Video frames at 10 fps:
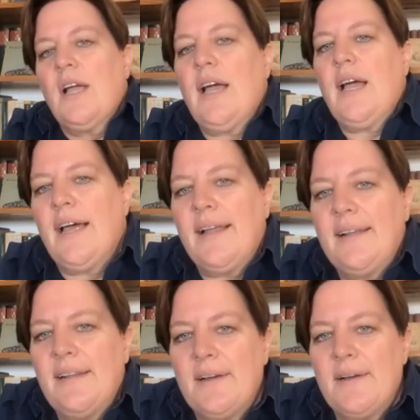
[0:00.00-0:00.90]

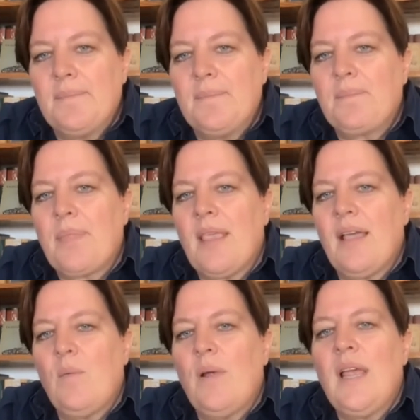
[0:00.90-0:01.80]
And
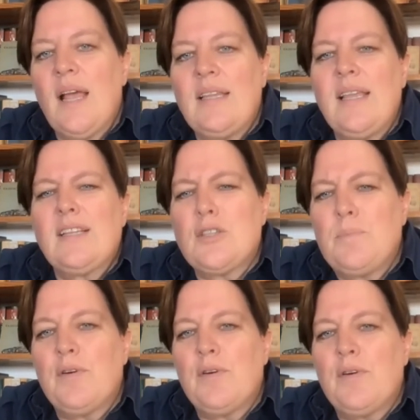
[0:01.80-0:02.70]
we had yet to
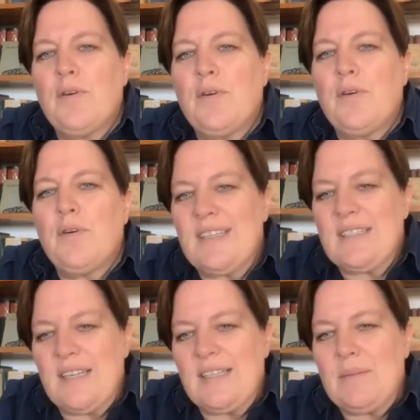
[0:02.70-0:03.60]
prove to a certain
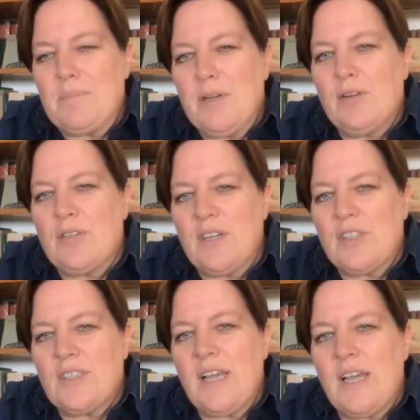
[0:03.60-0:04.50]
extent that Pinotage
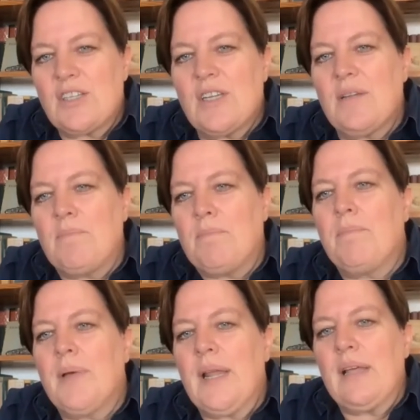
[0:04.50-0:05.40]
is actually
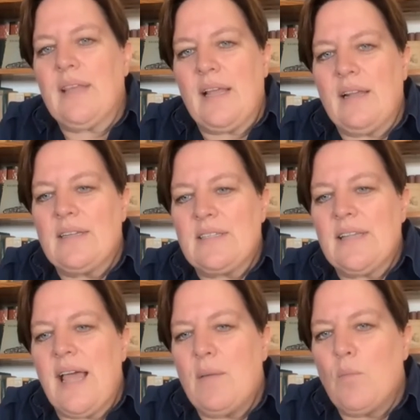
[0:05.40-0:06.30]
better than its
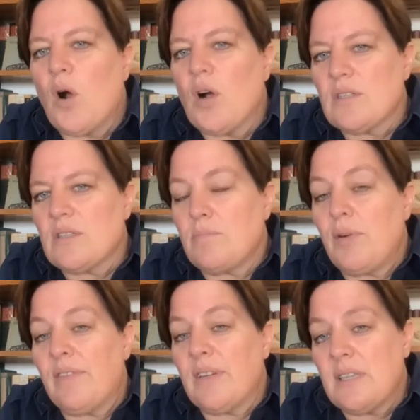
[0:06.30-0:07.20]
name was
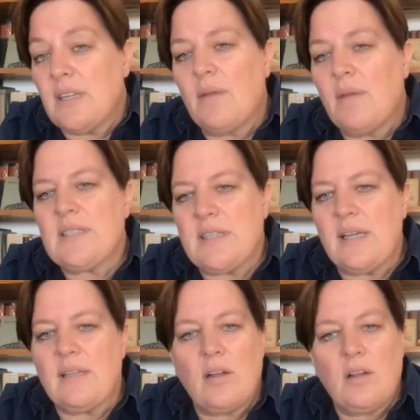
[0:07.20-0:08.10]
previously. I must
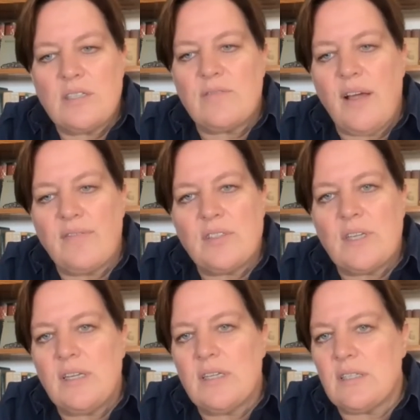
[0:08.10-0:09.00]
say, in the last 5 to
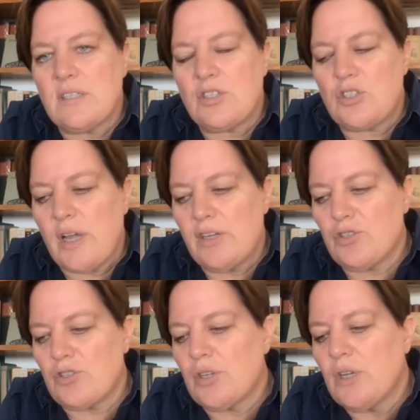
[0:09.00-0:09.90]
10 years, it's changed.